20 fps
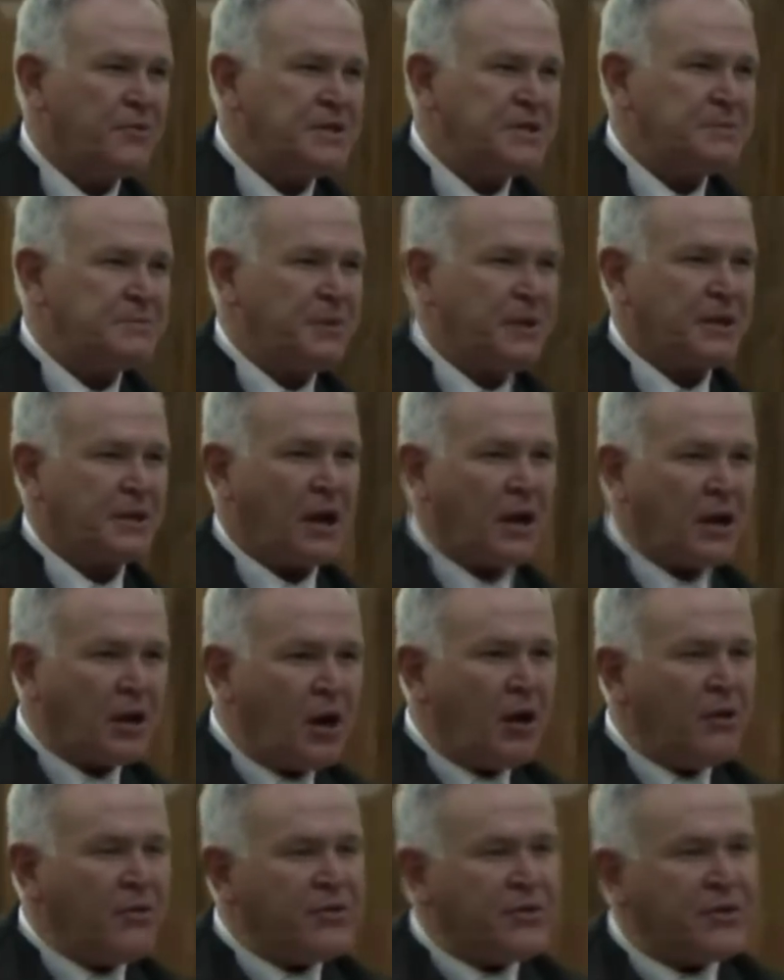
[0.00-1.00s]
with respect,
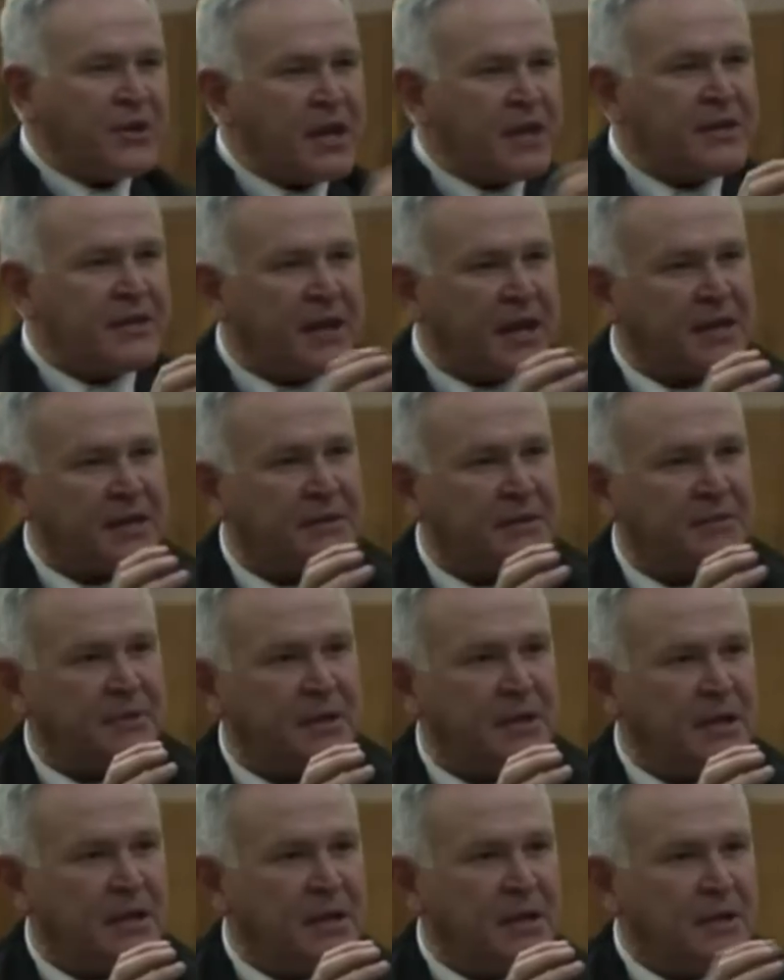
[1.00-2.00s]
I can't take that
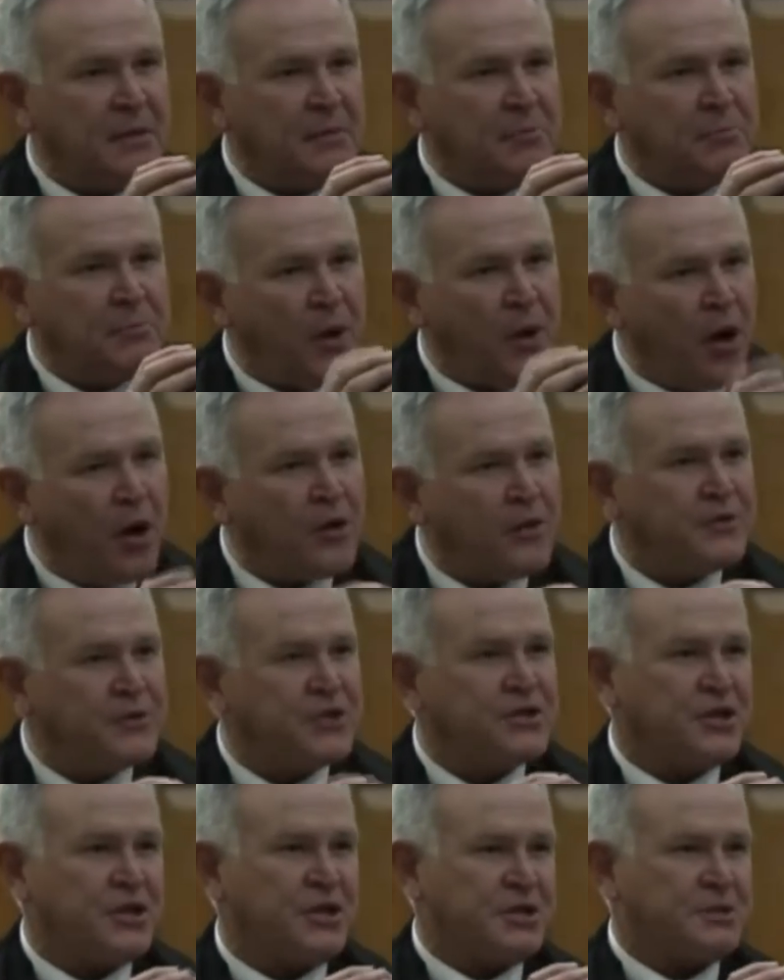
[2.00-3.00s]
part
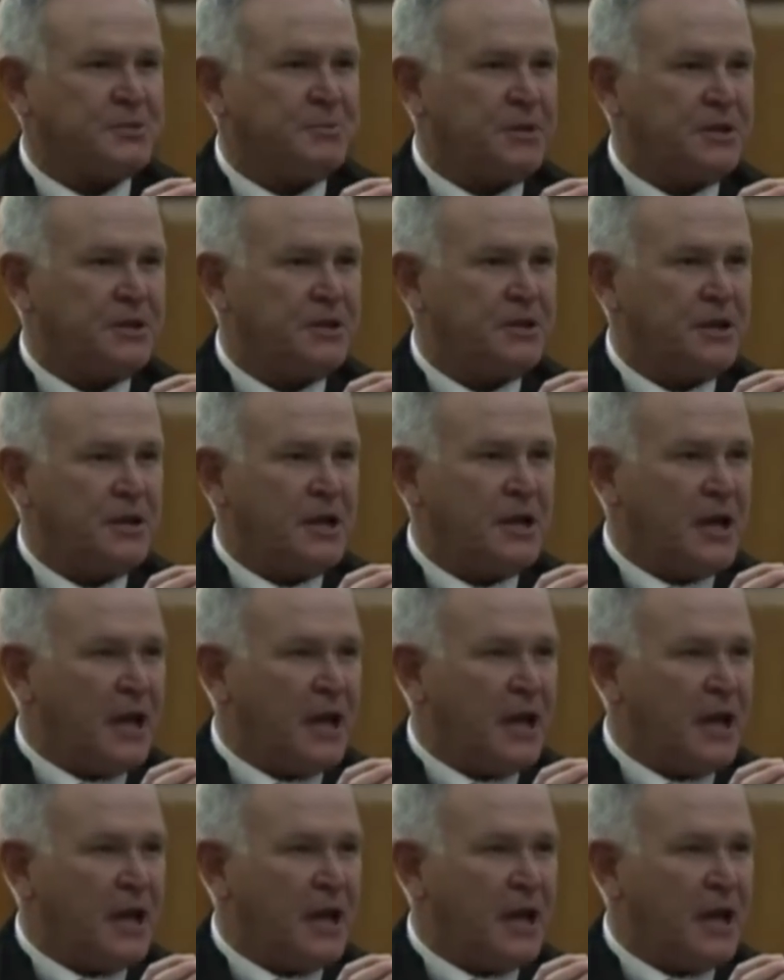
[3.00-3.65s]
of the judgment